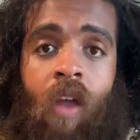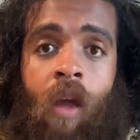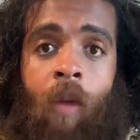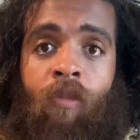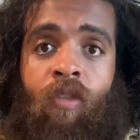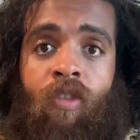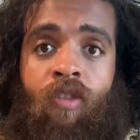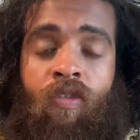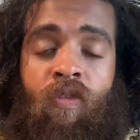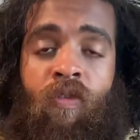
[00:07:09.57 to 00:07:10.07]

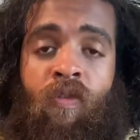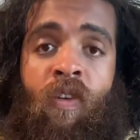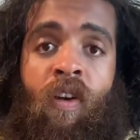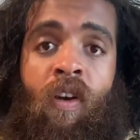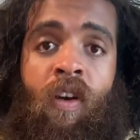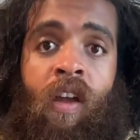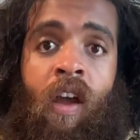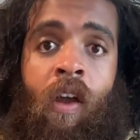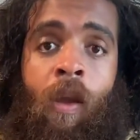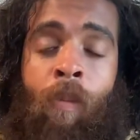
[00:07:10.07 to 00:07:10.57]
I'm just
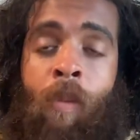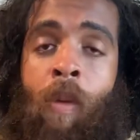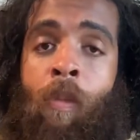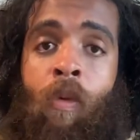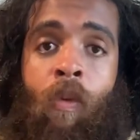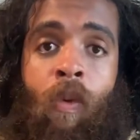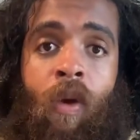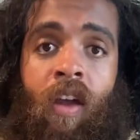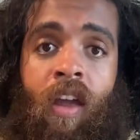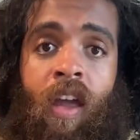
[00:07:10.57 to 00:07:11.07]
very, I
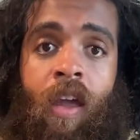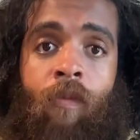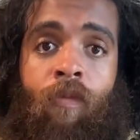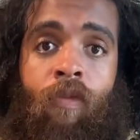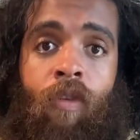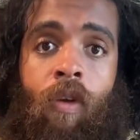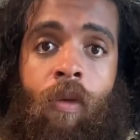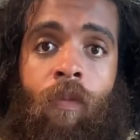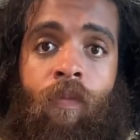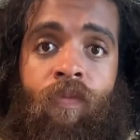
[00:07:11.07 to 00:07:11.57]
remember where I came
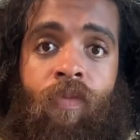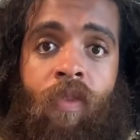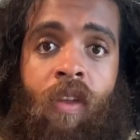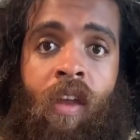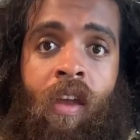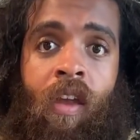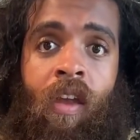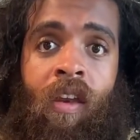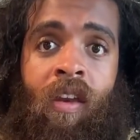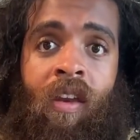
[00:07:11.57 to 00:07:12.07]
from
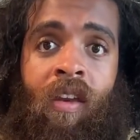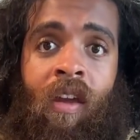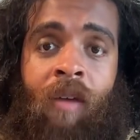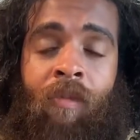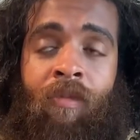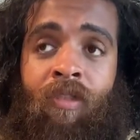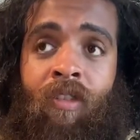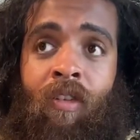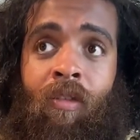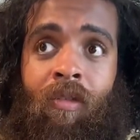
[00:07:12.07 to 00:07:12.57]
and
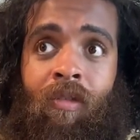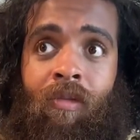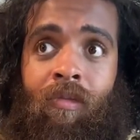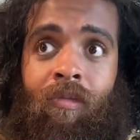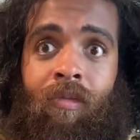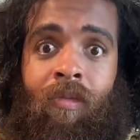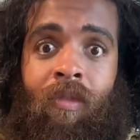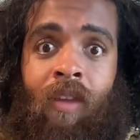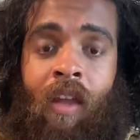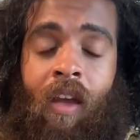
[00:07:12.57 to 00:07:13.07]
I'm still
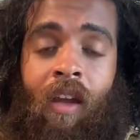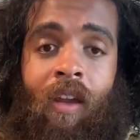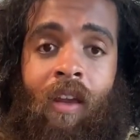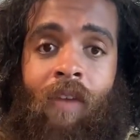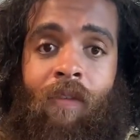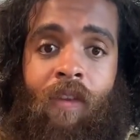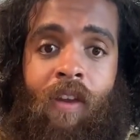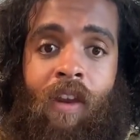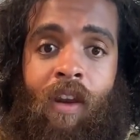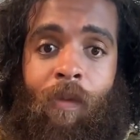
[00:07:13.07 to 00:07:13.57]
not
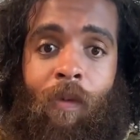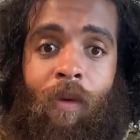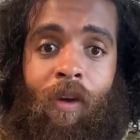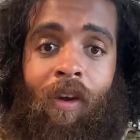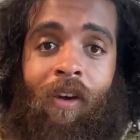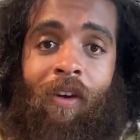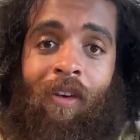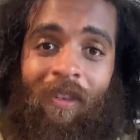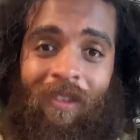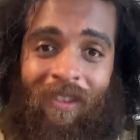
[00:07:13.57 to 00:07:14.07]
even anywhere,